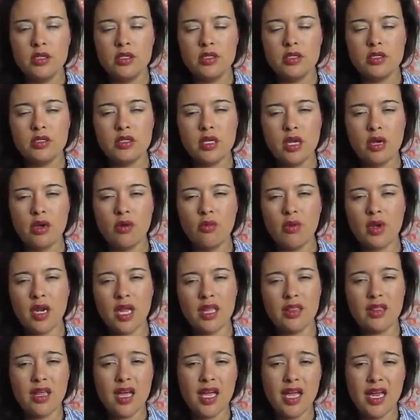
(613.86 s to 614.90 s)
So would I
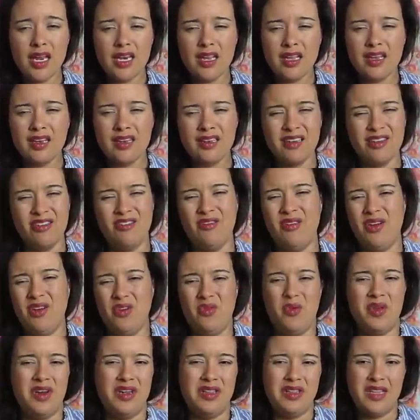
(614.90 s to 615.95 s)
line it? No, I
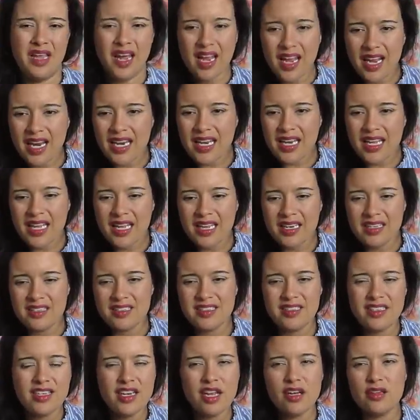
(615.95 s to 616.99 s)
don't want to line it,
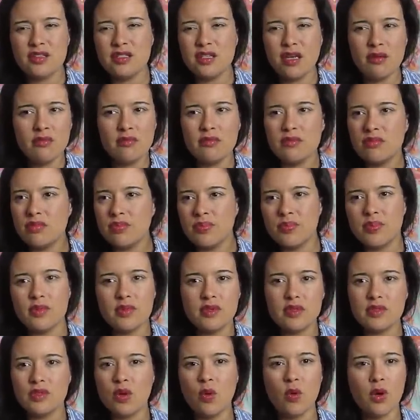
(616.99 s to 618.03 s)
you know, so I'm
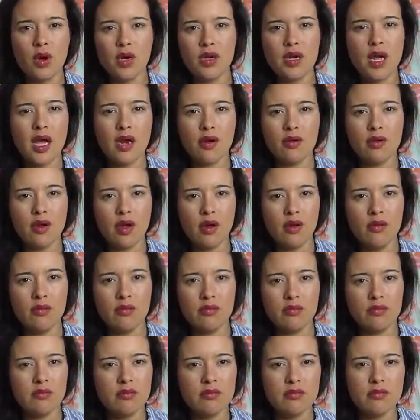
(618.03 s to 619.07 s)
torn. I don't know
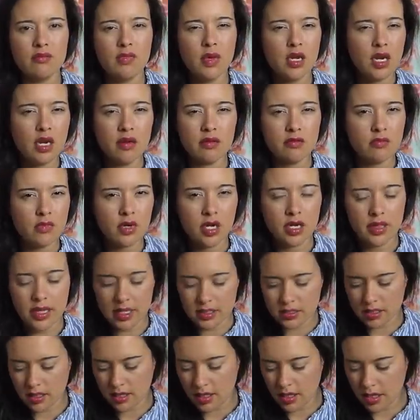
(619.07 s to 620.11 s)
where
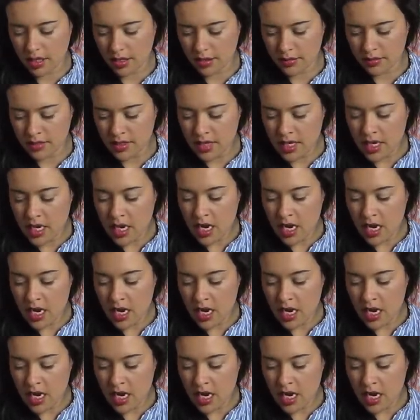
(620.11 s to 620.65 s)
that's gonna go.